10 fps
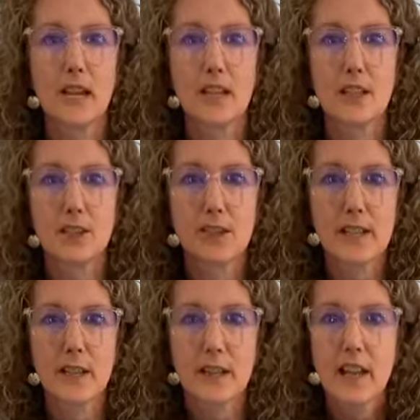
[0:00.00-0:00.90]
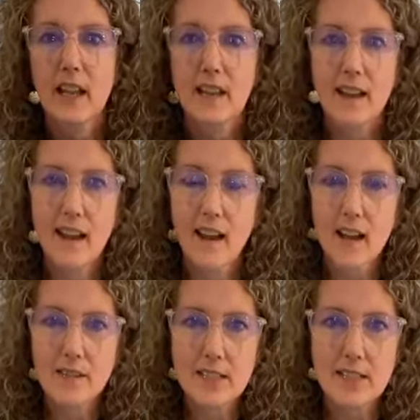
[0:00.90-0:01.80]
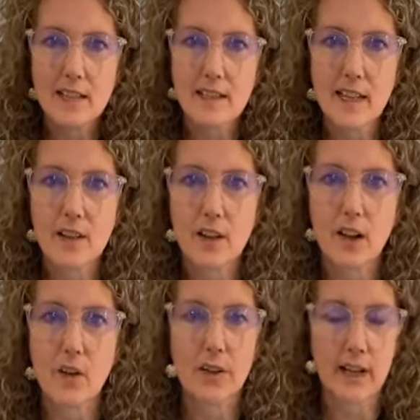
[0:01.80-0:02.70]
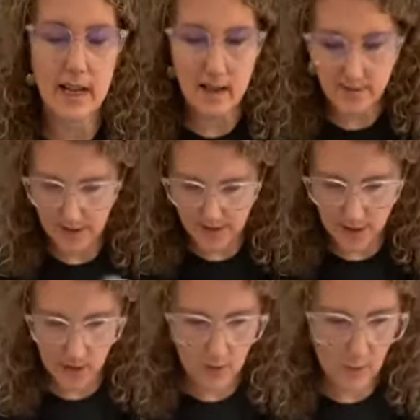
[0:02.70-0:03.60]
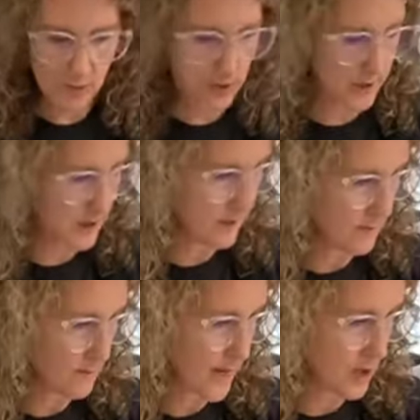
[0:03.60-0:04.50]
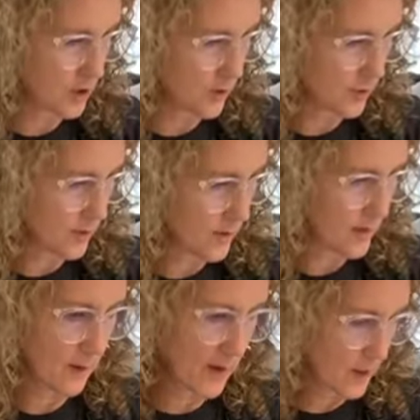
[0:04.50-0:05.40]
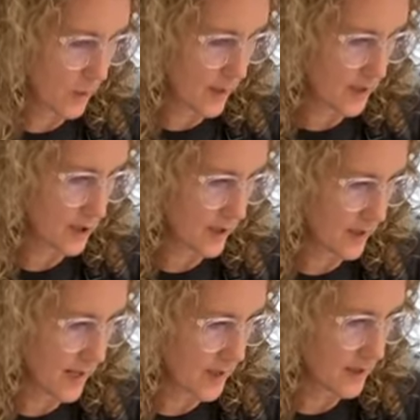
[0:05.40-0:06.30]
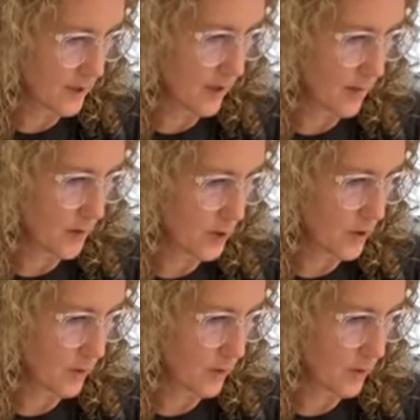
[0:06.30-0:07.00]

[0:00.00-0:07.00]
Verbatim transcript: keen to do so. Yeah, I haven't seen that on either, so I will just make sure. There are no winners just yet, so I'm not